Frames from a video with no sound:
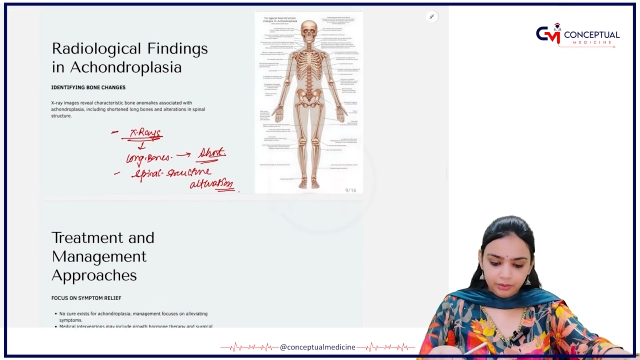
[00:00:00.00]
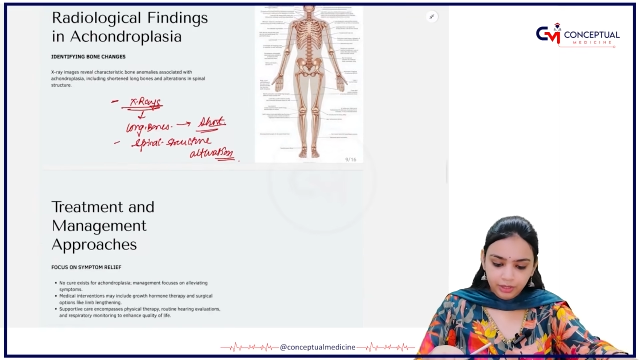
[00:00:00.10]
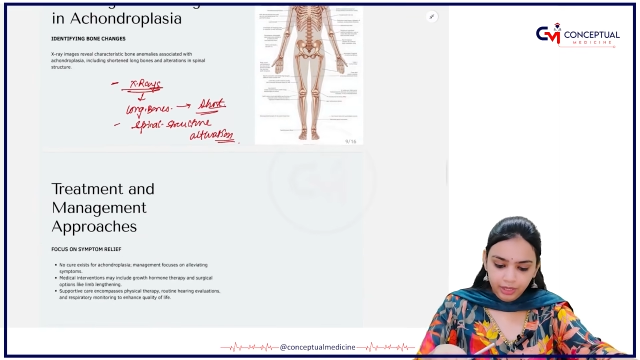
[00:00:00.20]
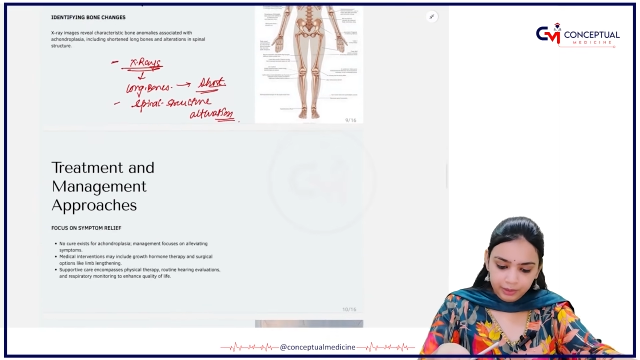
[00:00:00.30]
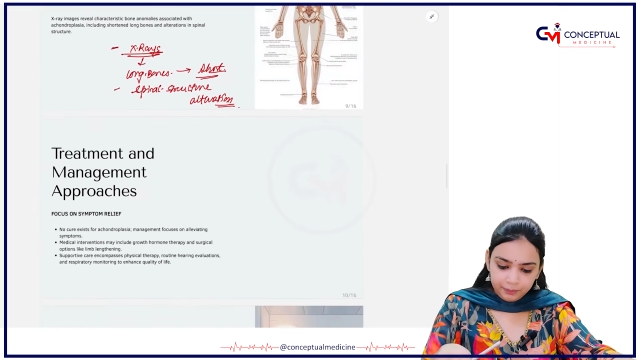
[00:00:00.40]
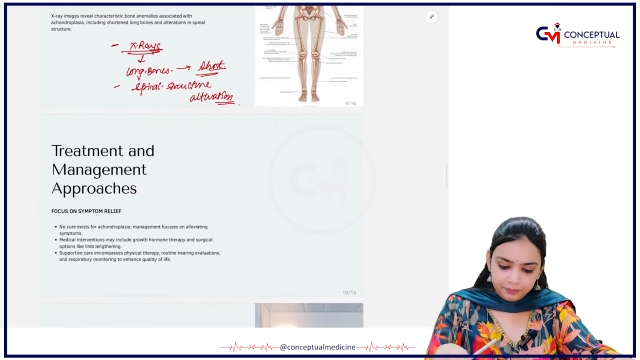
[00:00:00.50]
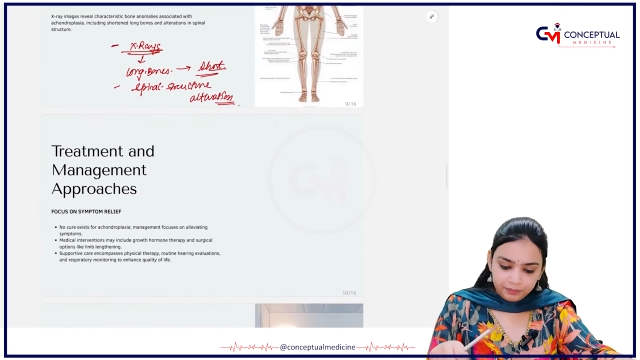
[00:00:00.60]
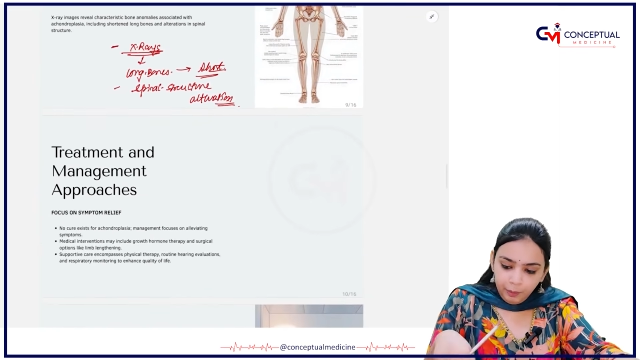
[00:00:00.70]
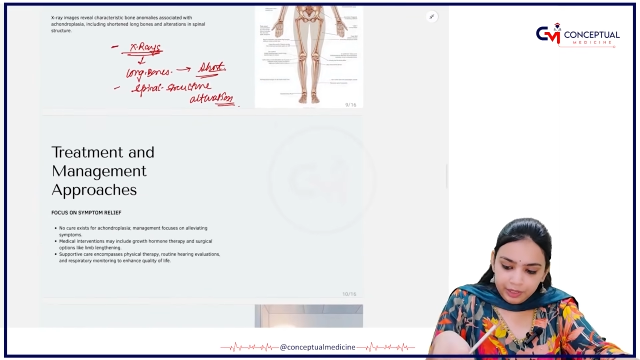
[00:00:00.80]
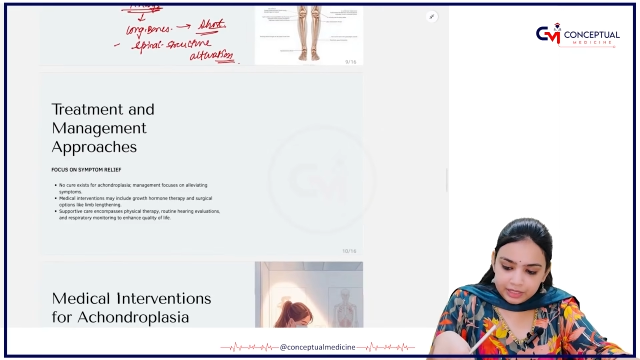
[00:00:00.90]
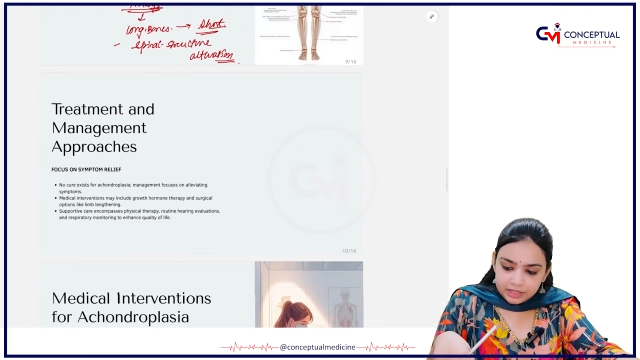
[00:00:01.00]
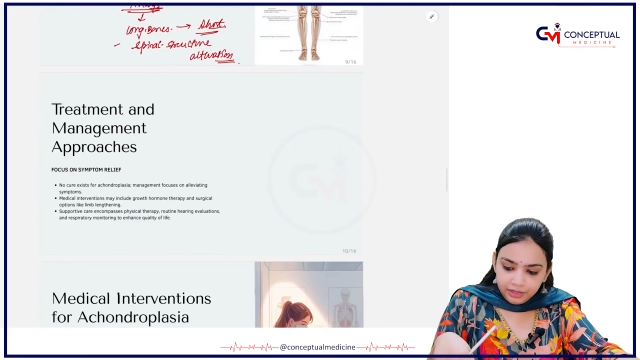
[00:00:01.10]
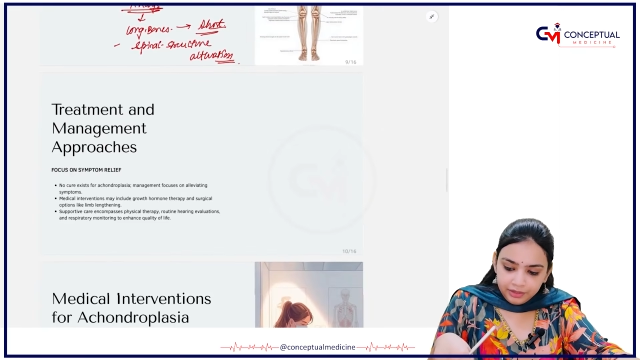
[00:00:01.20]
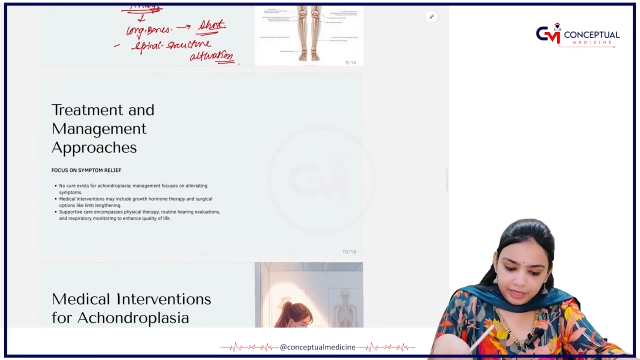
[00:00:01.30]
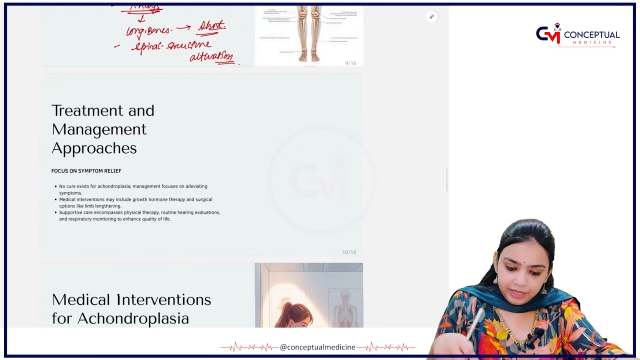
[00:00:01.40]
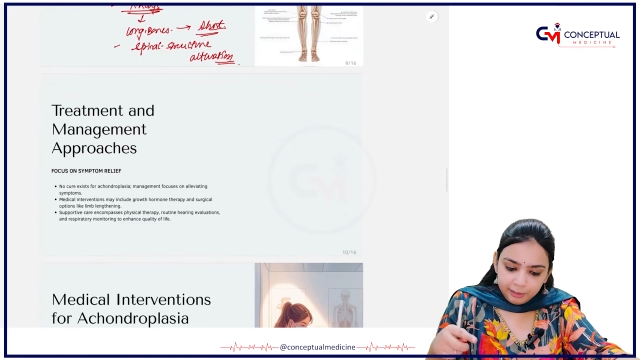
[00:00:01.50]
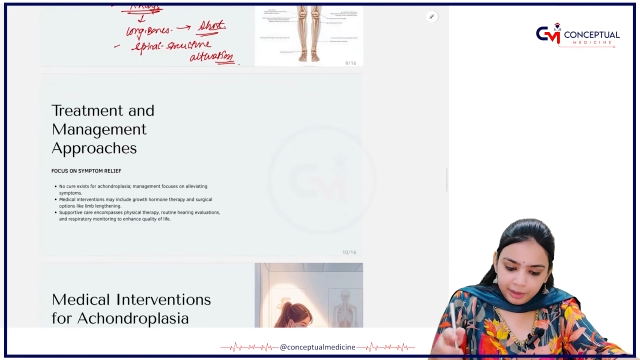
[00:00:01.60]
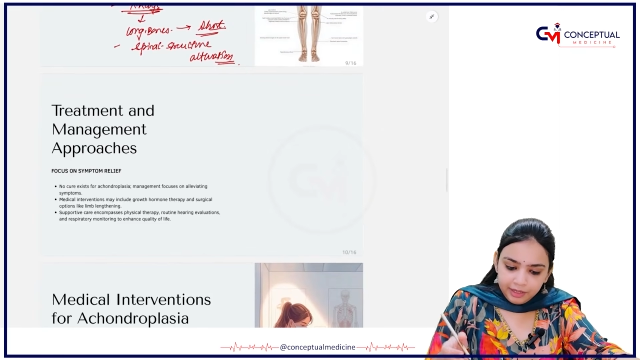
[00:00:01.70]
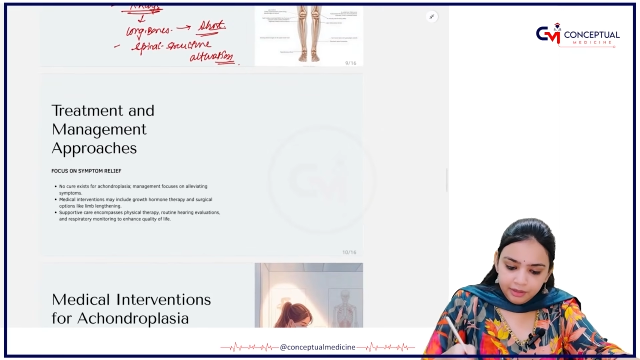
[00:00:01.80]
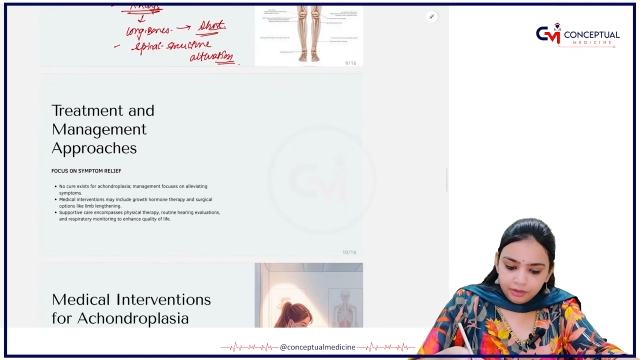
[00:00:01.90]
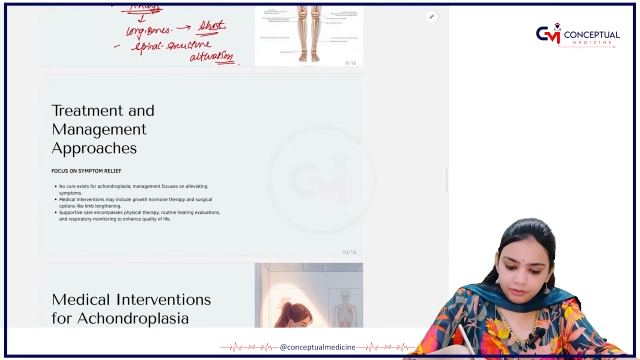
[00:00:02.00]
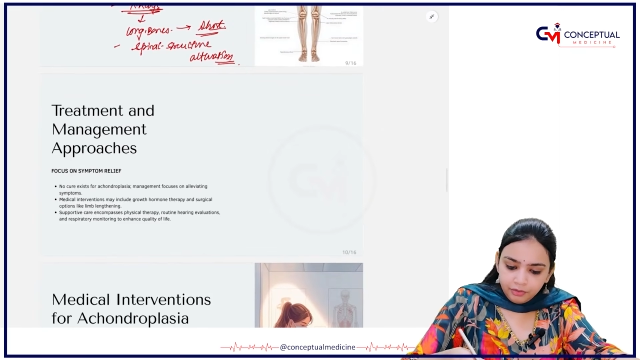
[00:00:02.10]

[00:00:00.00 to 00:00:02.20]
Okay, what is the treatment?